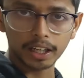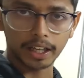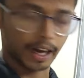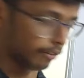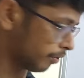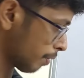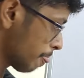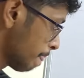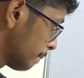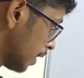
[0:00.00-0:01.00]
graph.
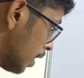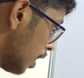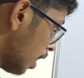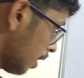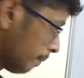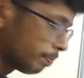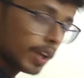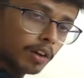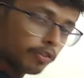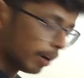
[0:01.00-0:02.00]

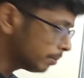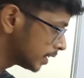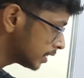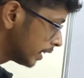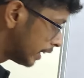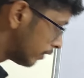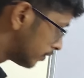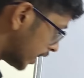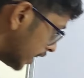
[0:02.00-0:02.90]
From this, if there